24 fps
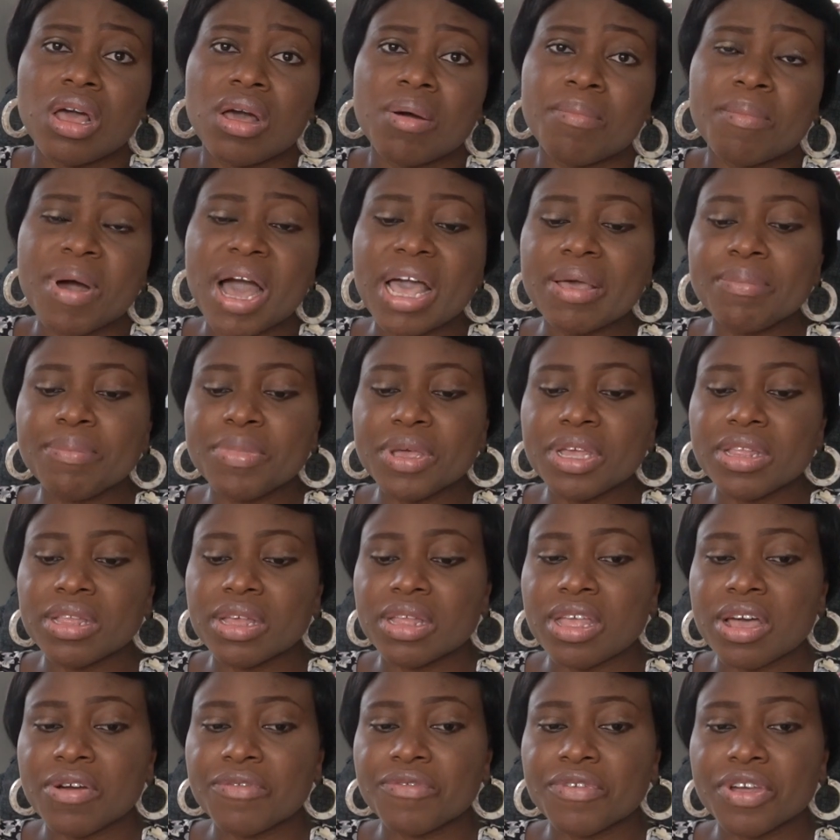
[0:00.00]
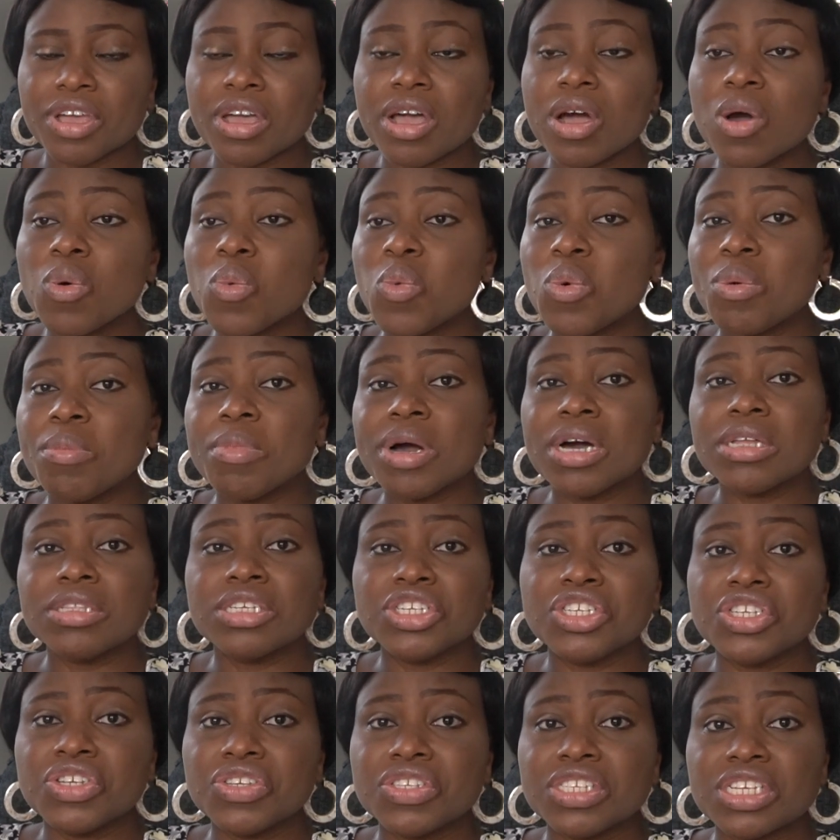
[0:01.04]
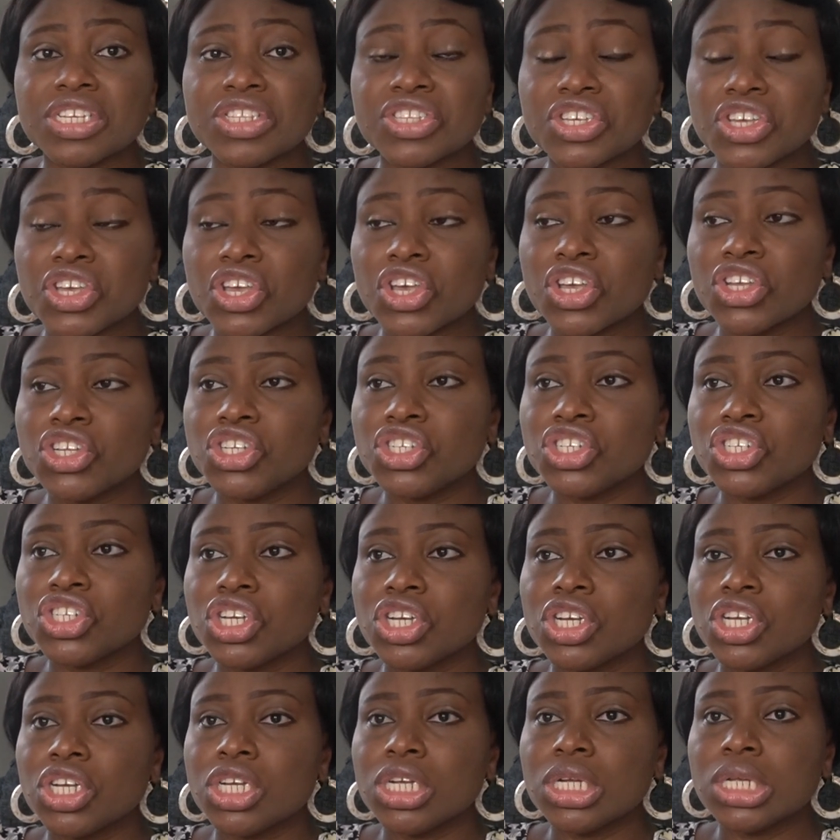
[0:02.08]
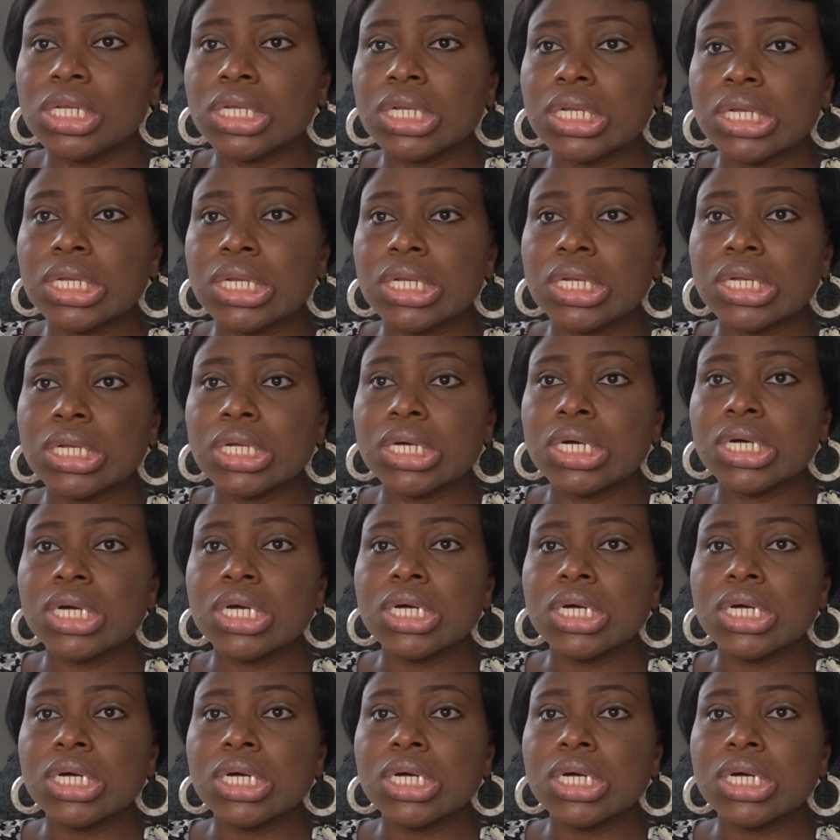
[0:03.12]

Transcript: my being an African woman and using the kitchen,